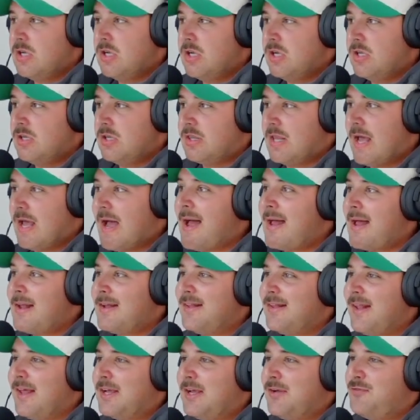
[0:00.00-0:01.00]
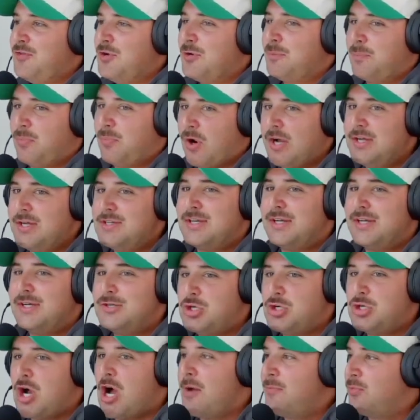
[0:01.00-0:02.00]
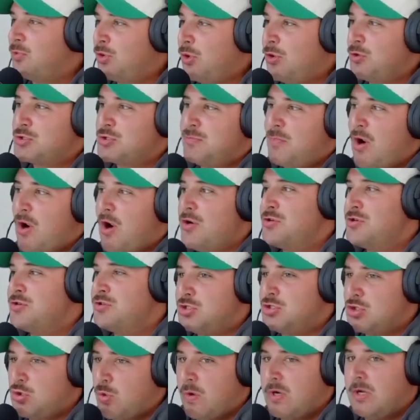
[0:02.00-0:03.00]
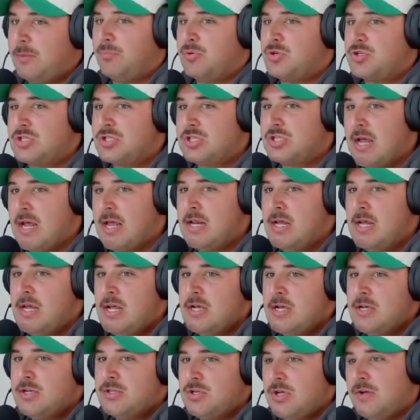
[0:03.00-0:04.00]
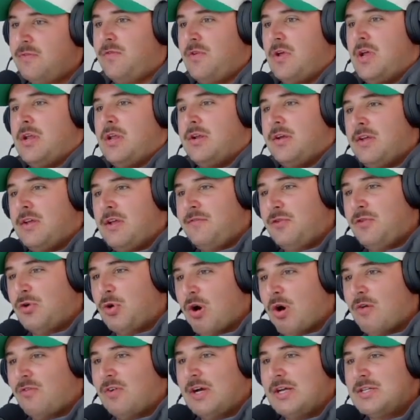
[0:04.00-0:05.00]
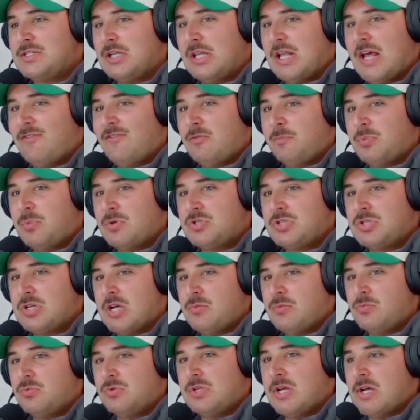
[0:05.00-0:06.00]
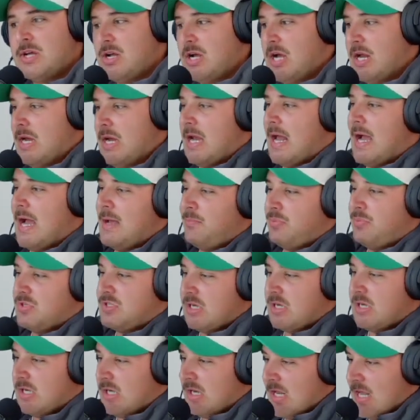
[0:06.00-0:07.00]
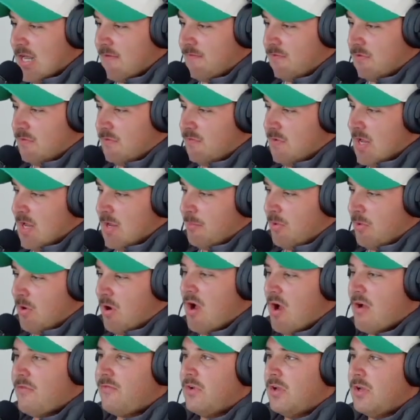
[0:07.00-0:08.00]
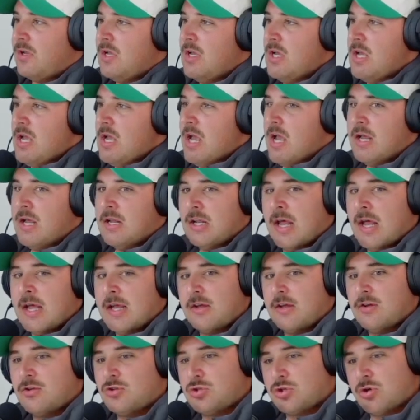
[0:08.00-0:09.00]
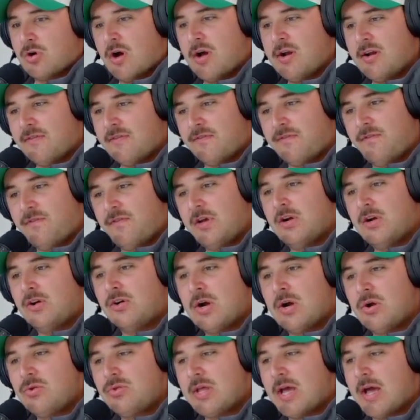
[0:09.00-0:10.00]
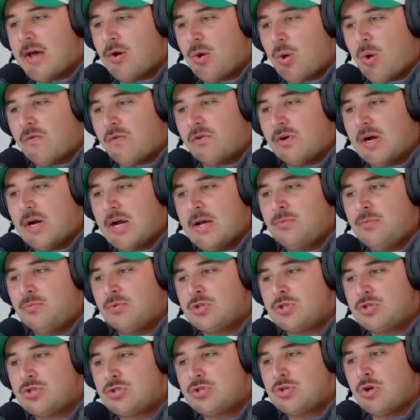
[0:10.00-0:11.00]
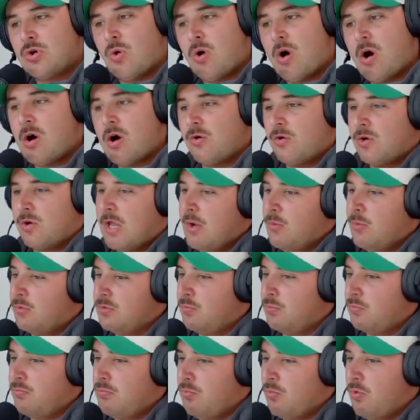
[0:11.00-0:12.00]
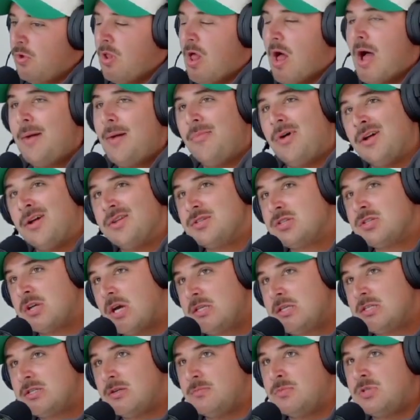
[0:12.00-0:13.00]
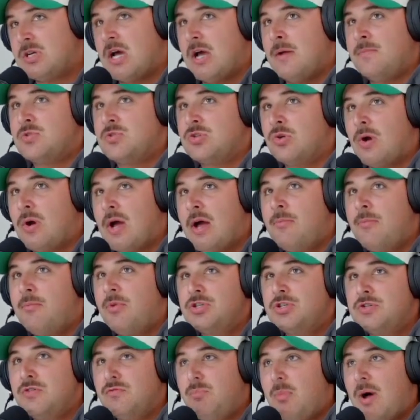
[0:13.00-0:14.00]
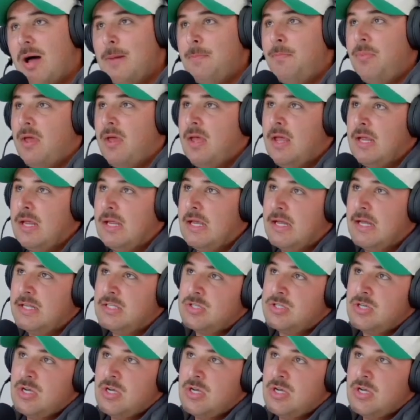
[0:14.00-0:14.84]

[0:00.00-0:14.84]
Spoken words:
that, like, if you're pricing a job, gross margins 20%, if your overhead's 11%, well, now you got 9% left of net profit. And like trying to figure out that overhead was so hard. Okay, well, I'm on site sometimes. So how much of my pay gets,